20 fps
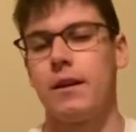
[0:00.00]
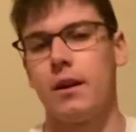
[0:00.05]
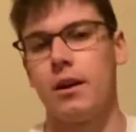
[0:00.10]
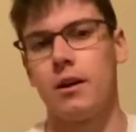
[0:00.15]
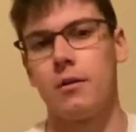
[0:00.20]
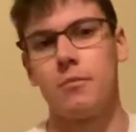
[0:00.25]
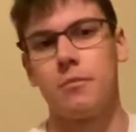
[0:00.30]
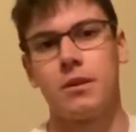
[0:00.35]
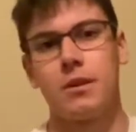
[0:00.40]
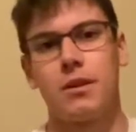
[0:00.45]

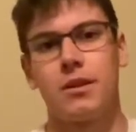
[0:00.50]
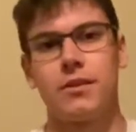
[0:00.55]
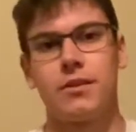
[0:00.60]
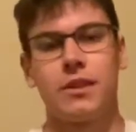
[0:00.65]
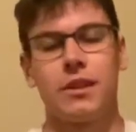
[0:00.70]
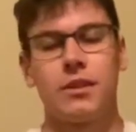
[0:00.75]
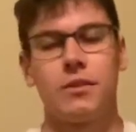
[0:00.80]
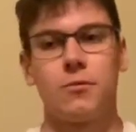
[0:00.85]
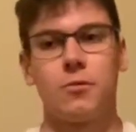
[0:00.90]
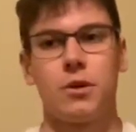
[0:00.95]
because
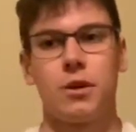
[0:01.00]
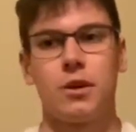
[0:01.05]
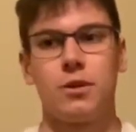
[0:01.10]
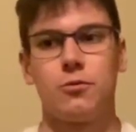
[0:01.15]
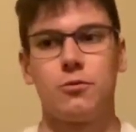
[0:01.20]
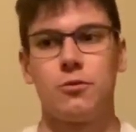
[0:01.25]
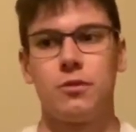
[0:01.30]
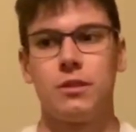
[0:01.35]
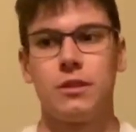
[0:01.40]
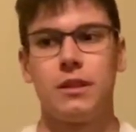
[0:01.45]
that's where I
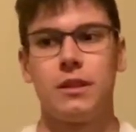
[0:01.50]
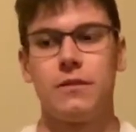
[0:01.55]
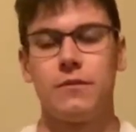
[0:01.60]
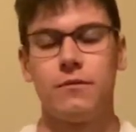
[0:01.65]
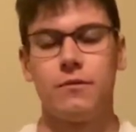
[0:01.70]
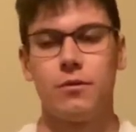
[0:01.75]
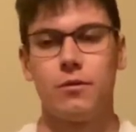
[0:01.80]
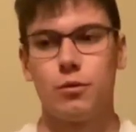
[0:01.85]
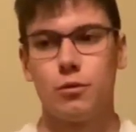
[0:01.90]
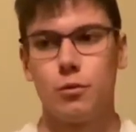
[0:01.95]
really give
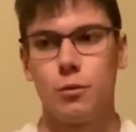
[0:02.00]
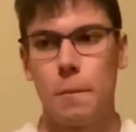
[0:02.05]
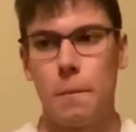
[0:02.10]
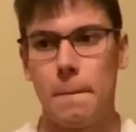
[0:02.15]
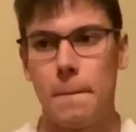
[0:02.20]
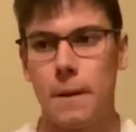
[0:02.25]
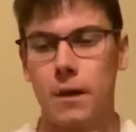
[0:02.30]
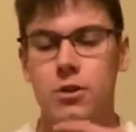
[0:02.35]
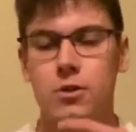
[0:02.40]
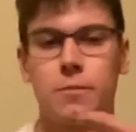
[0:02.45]

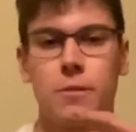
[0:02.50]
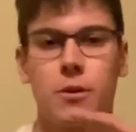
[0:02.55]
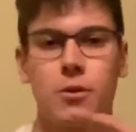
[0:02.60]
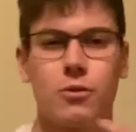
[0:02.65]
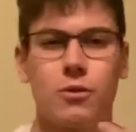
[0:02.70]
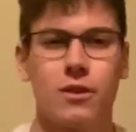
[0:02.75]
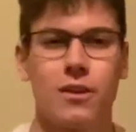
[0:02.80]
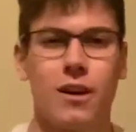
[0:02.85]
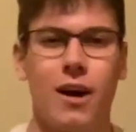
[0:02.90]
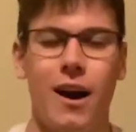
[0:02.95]
much better
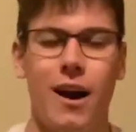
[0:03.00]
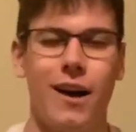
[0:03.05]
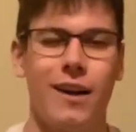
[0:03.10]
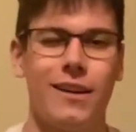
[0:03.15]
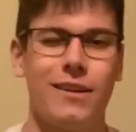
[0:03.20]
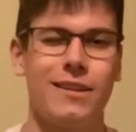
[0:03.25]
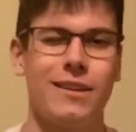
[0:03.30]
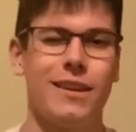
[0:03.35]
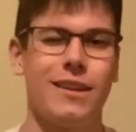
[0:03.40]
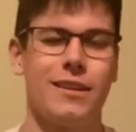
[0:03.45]

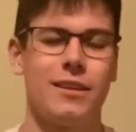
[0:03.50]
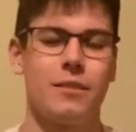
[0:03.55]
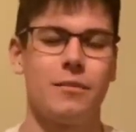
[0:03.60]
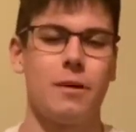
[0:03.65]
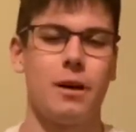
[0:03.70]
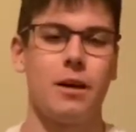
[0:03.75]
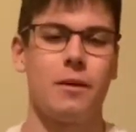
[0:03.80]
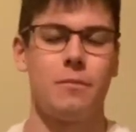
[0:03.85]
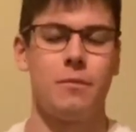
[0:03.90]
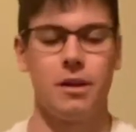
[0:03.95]
content, in my
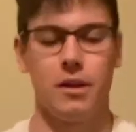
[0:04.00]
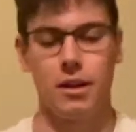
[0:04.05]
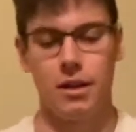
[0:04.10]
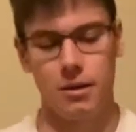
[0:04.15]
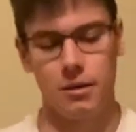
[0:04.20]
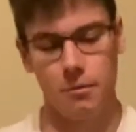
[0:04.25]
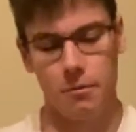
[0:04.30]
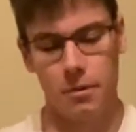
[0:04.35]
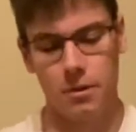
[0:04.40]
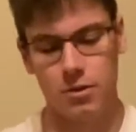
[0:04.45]
opinion, and
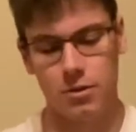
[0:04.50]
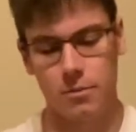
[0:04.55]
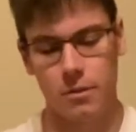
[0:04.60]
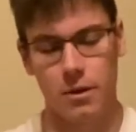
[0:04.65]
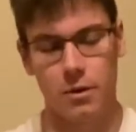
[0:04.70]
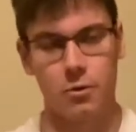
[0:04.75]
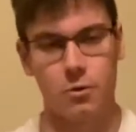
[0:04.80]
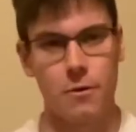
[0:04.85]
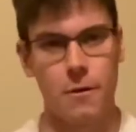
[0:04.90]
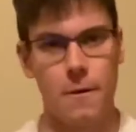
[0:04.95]
much better